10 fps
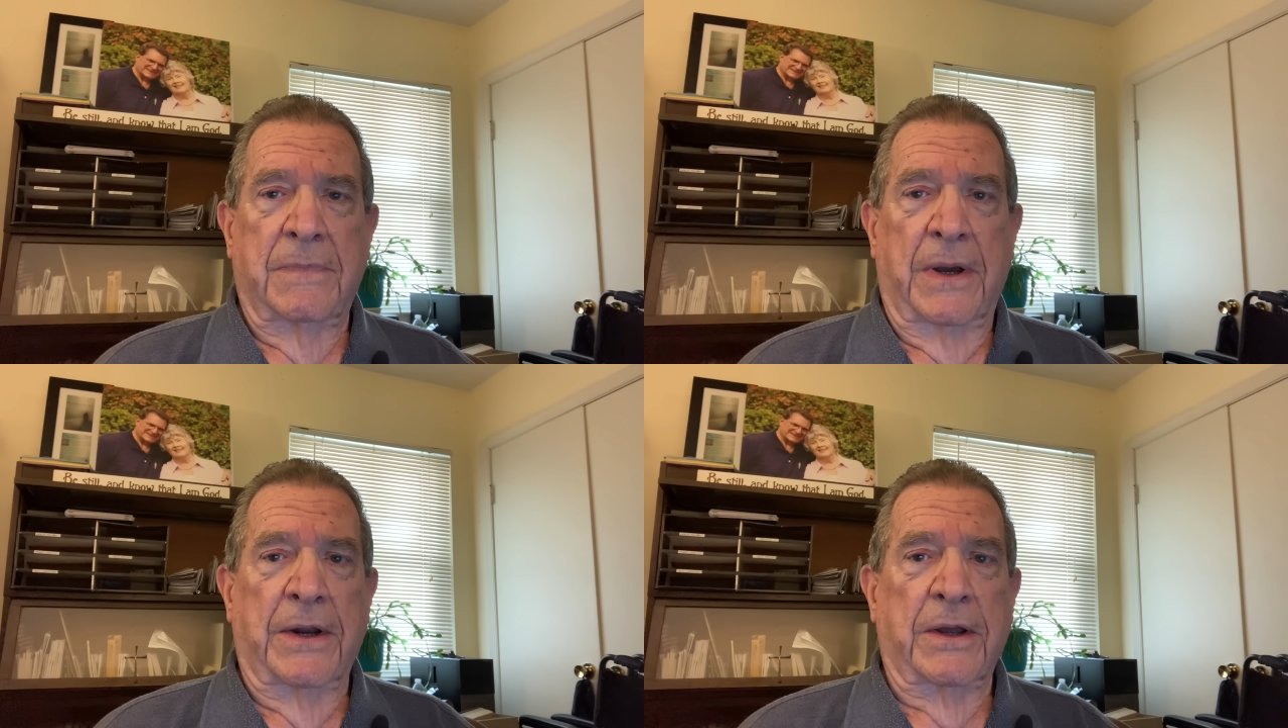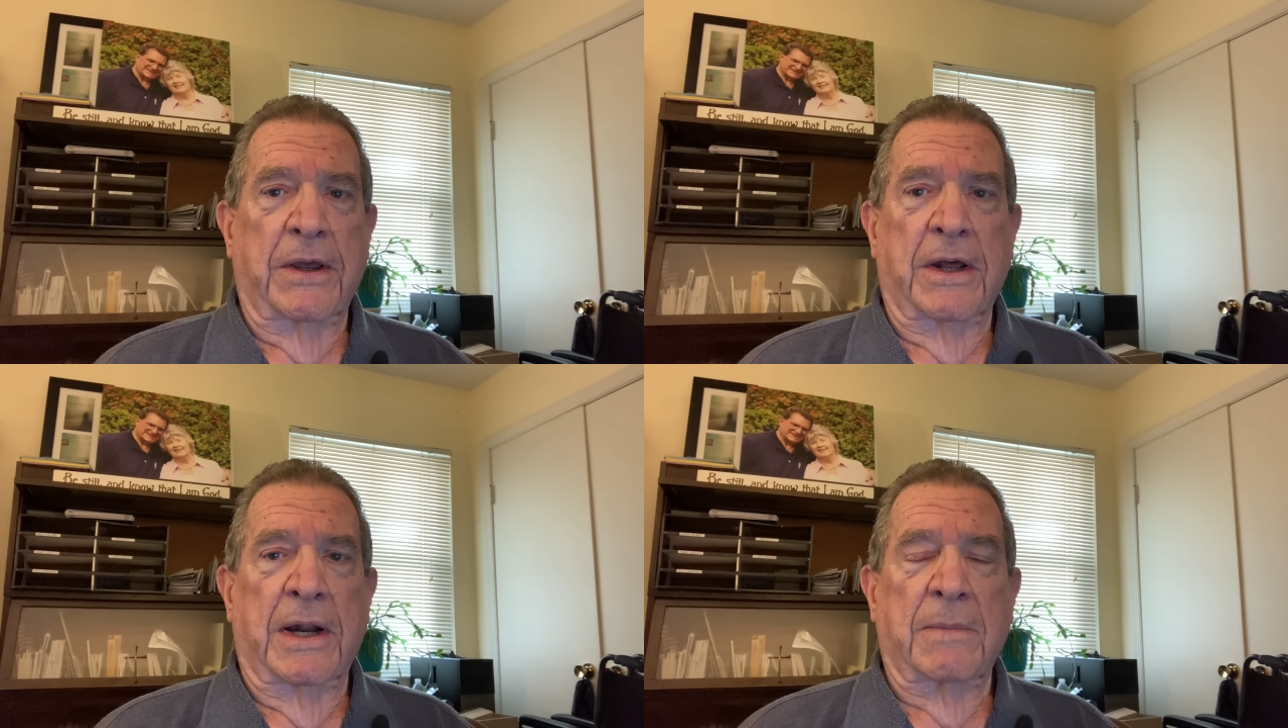And
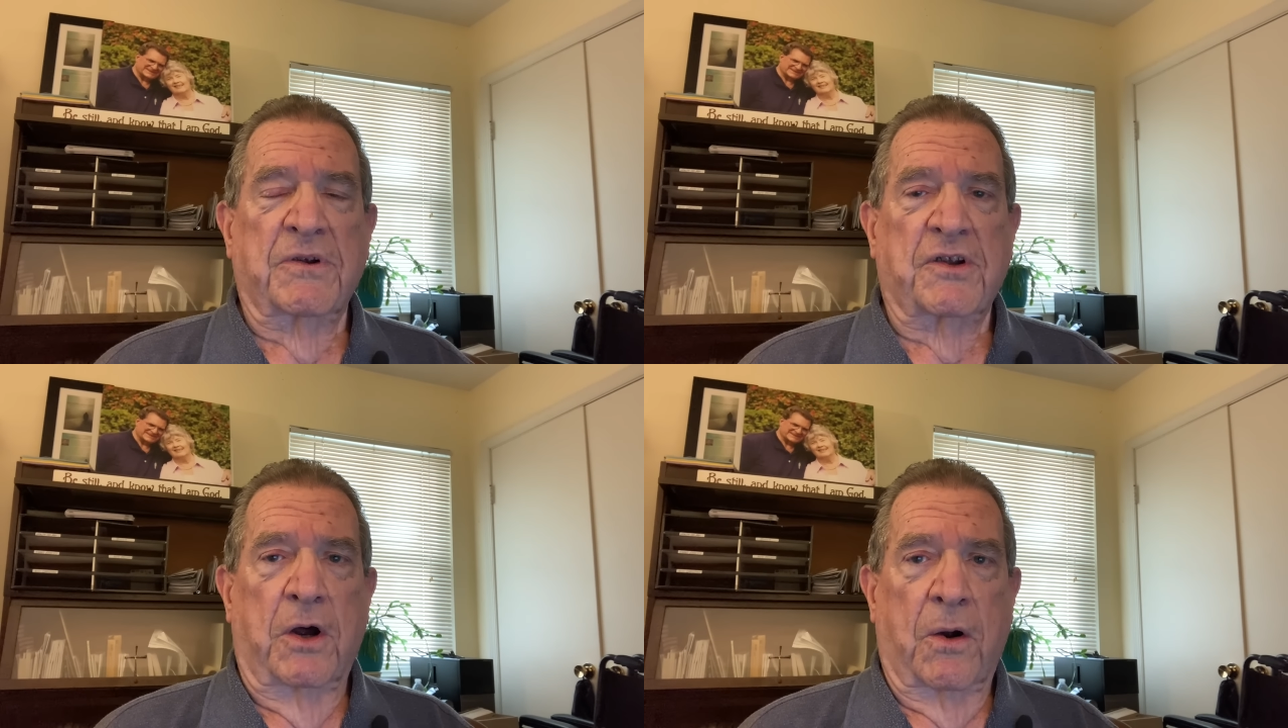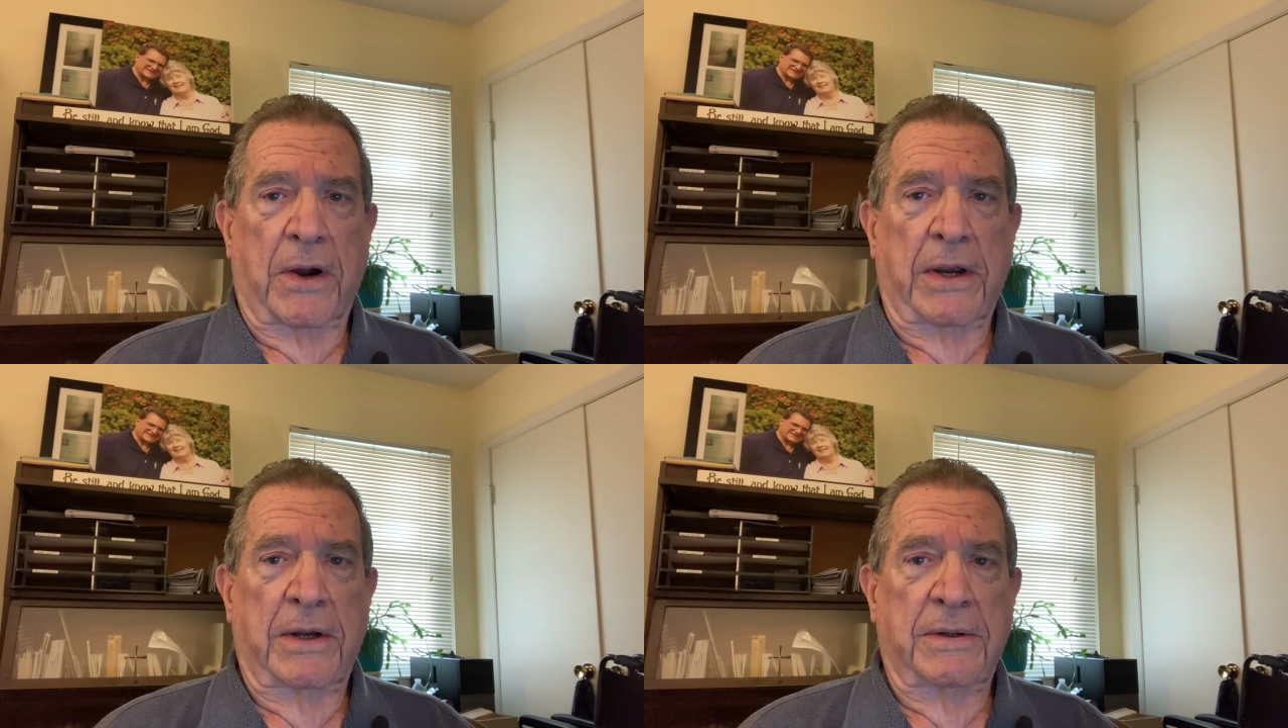again, I'm
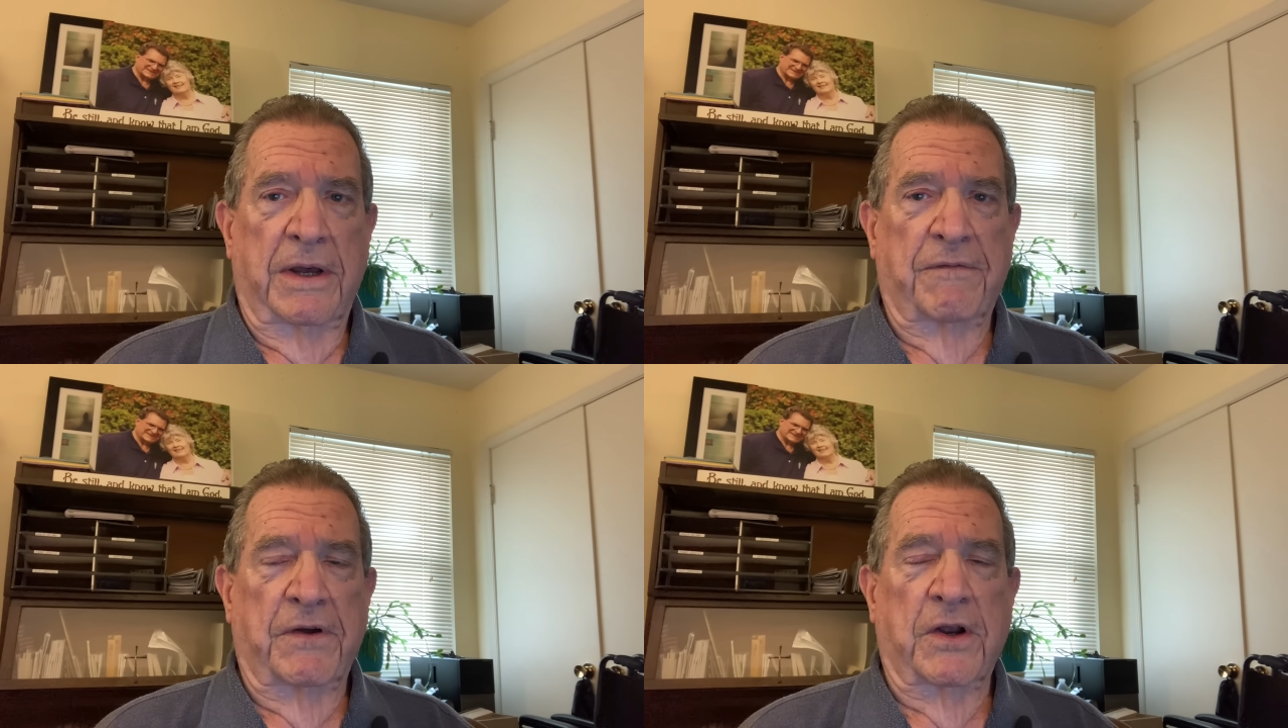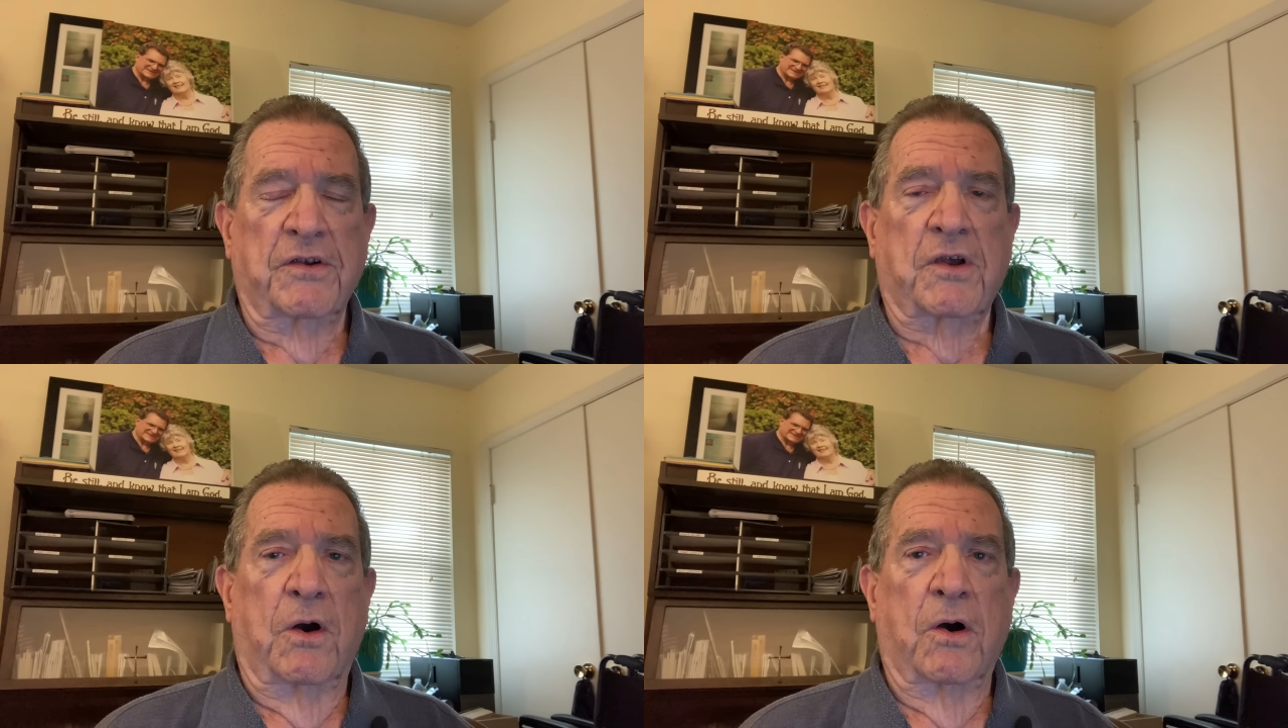sorry if it
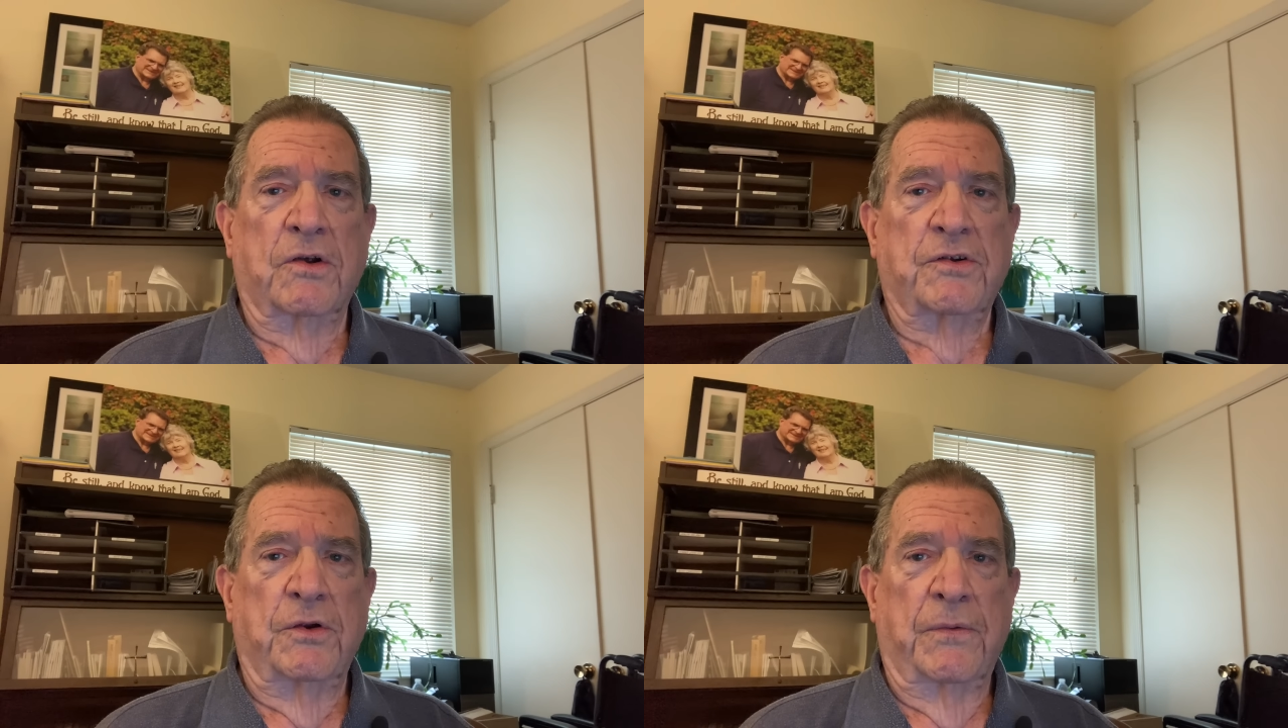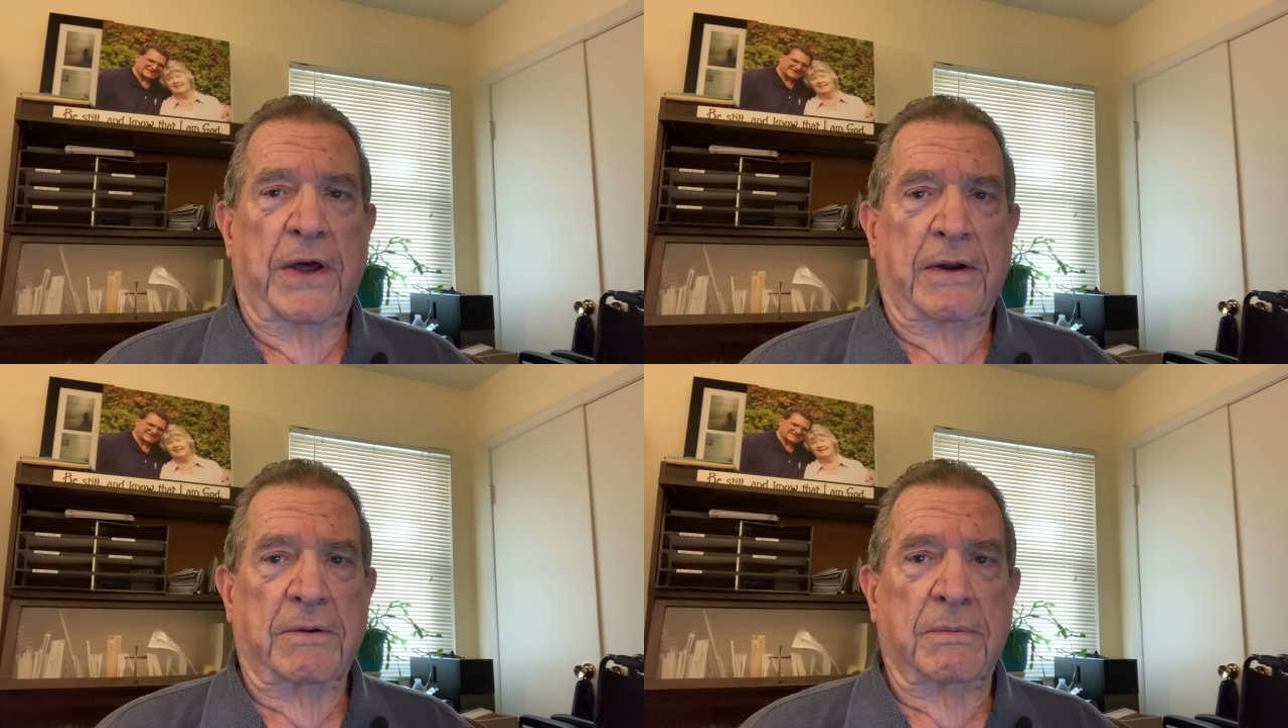has caused you
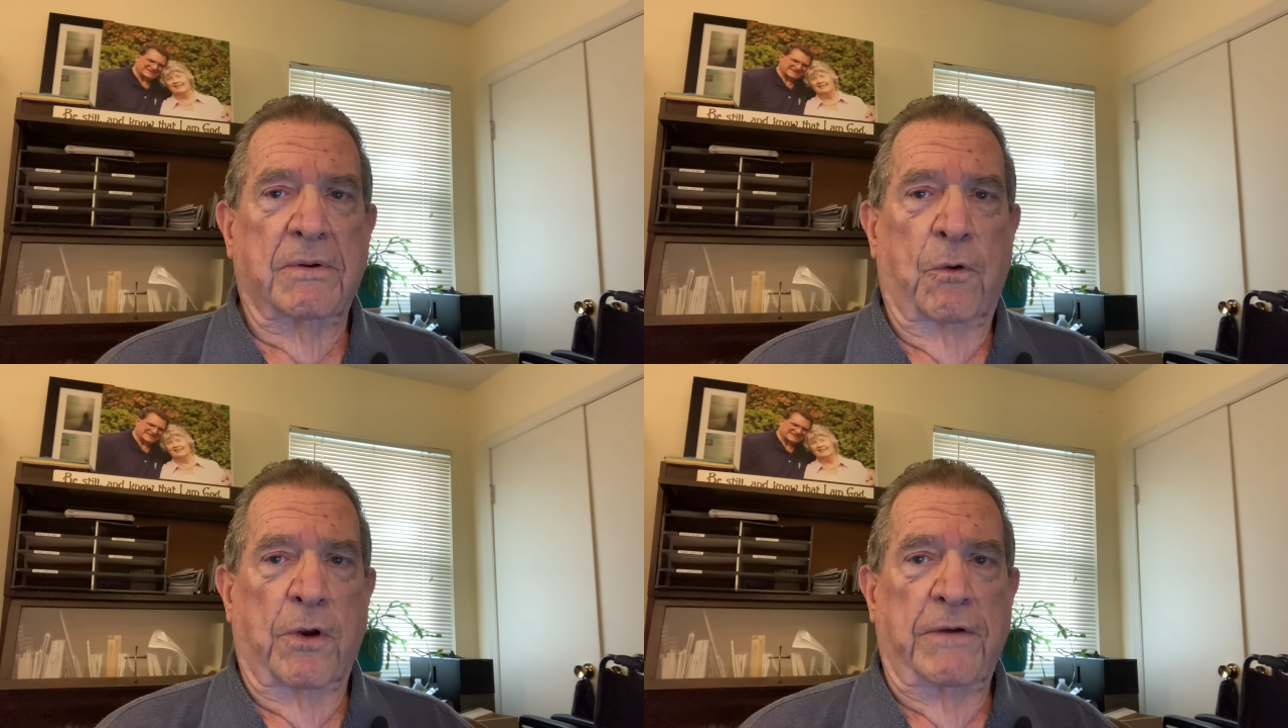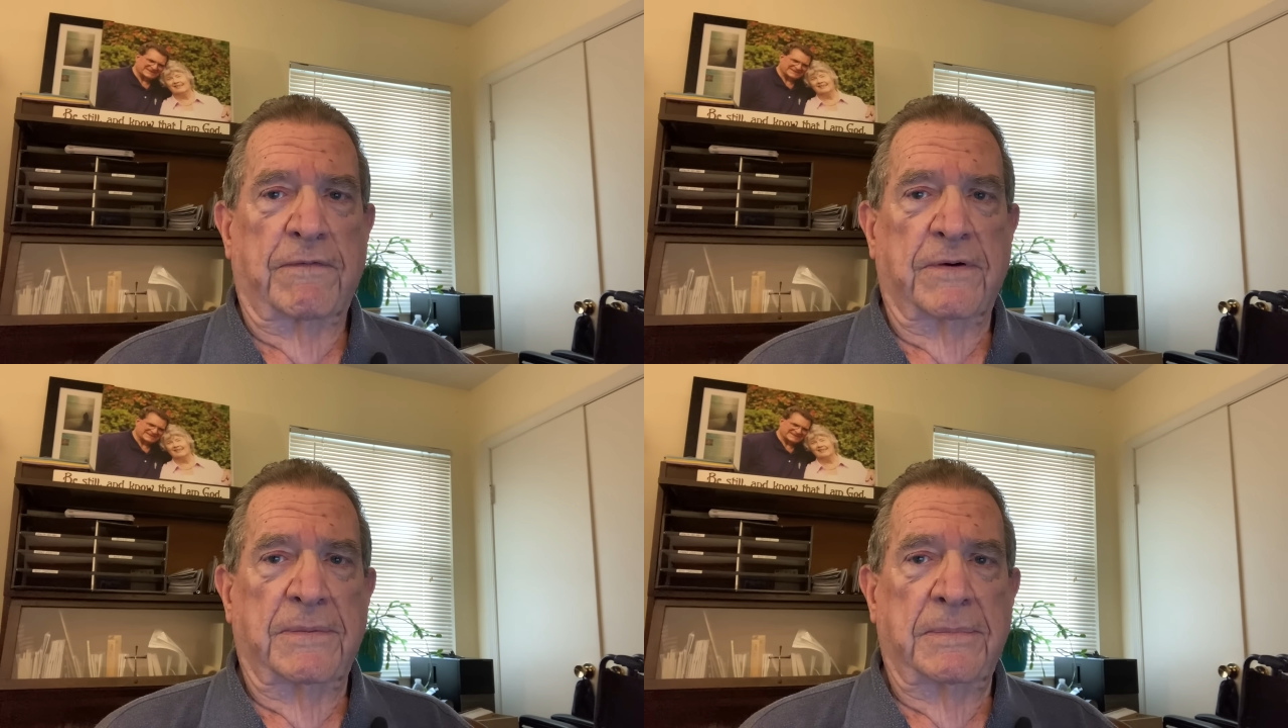that grief.